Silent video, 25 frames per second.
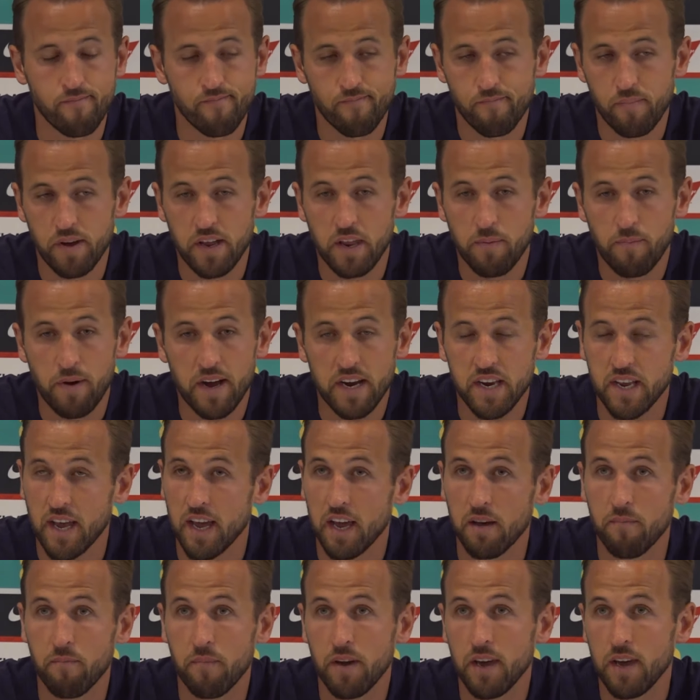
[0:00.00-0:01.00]
be the best they
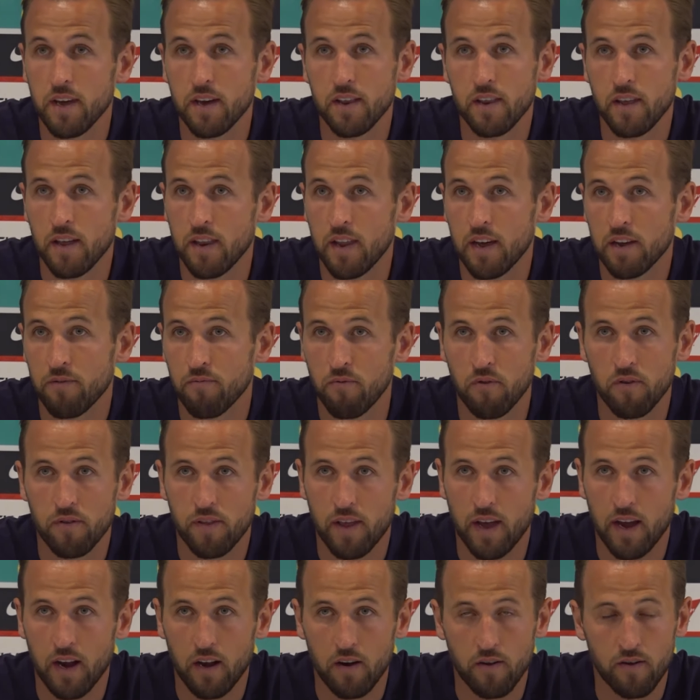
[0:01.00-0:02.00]
can be. And that's what
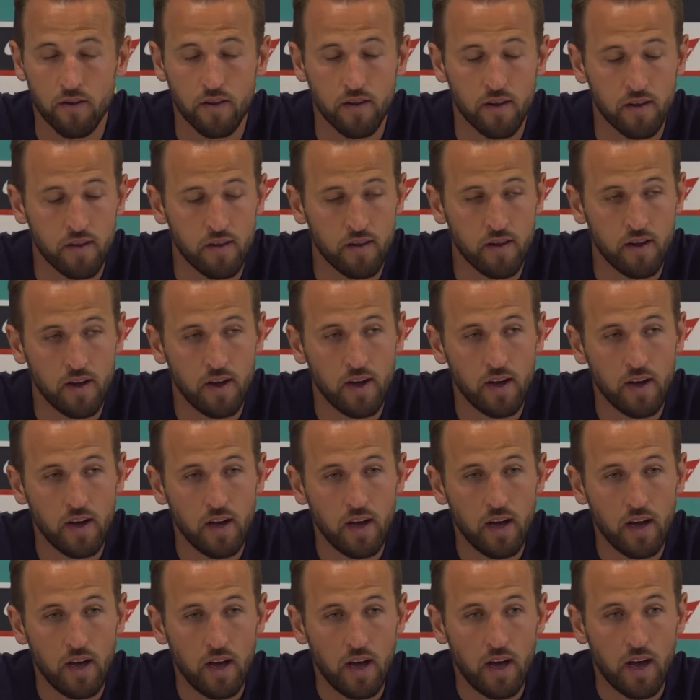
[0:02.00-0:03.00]
Declan
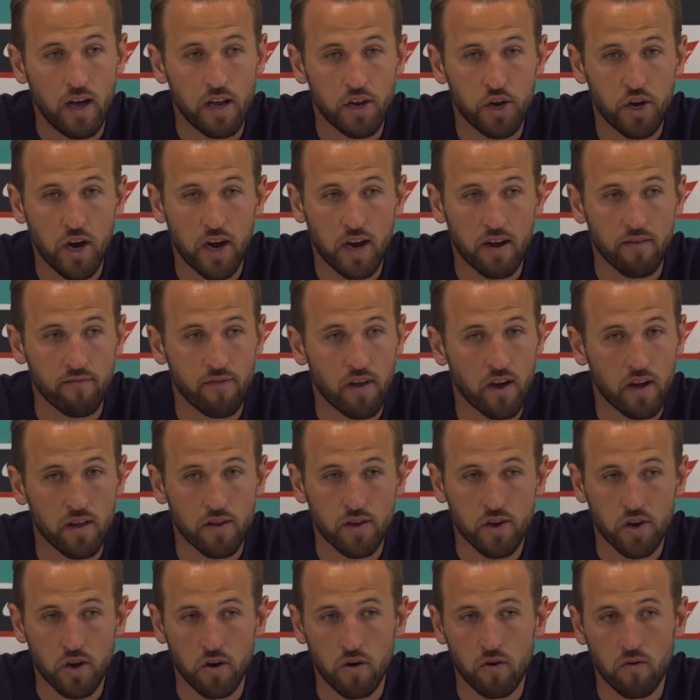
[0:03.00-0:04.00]
and Jack have done.
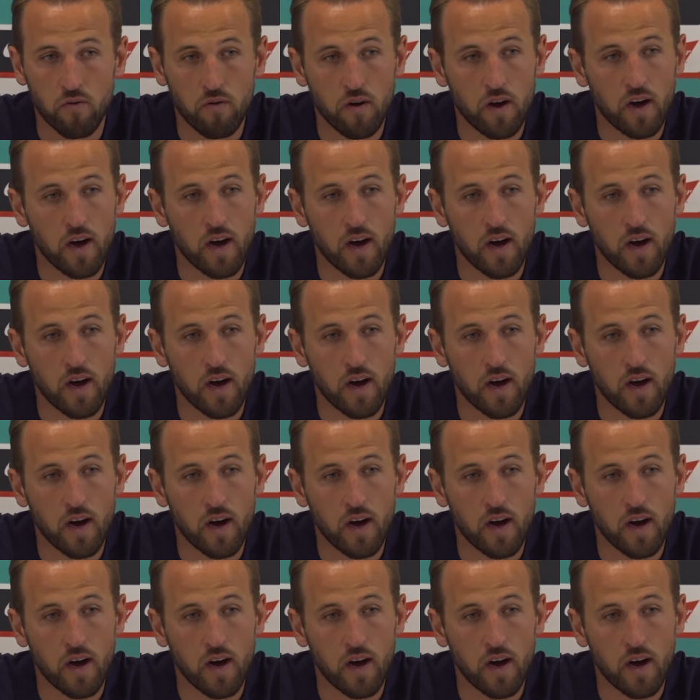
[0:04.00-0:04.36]
So,